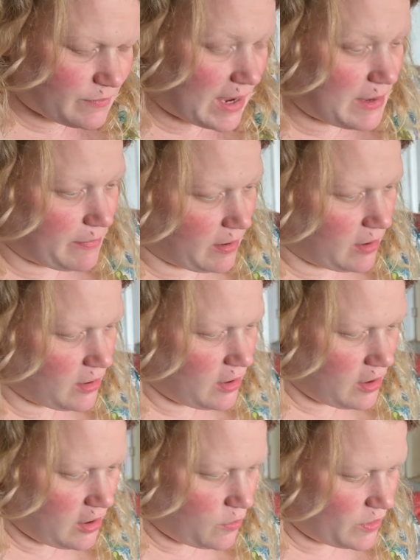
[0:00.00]
paper,
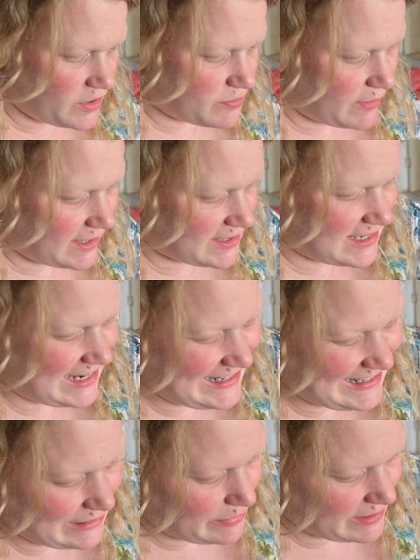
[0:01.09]
which makes it a
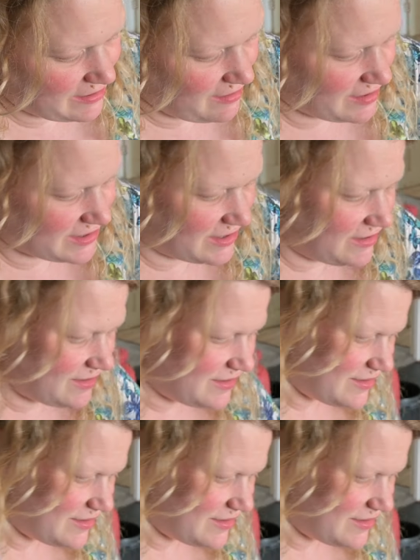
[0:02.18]
little bit harder